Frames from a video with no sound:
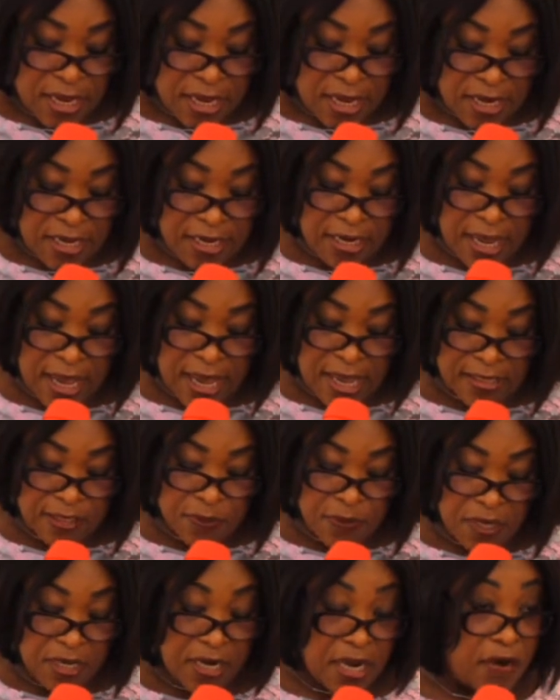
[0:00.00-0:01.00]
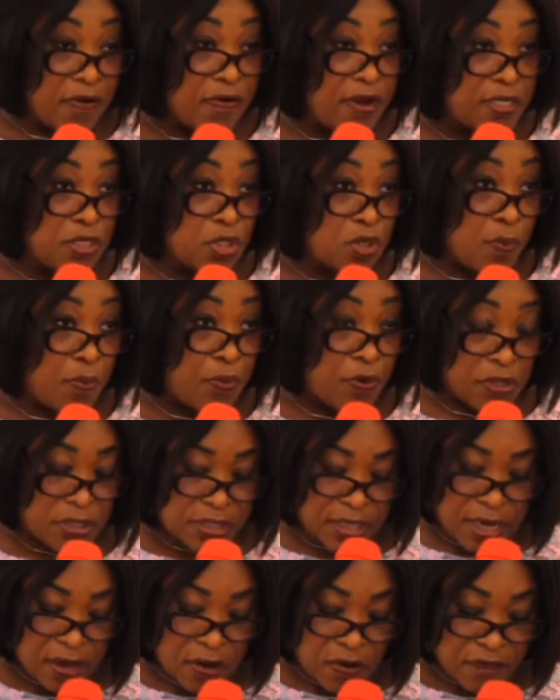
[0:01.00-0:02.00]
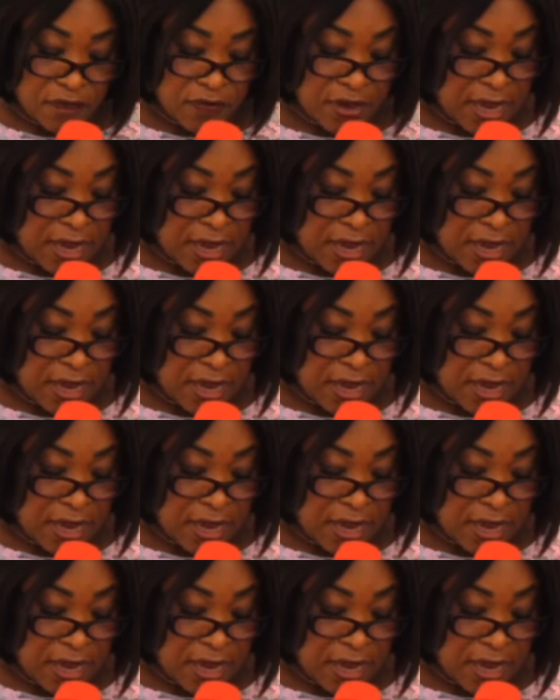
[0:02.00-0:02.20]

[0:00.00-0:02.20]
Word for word: India has been a great supporter of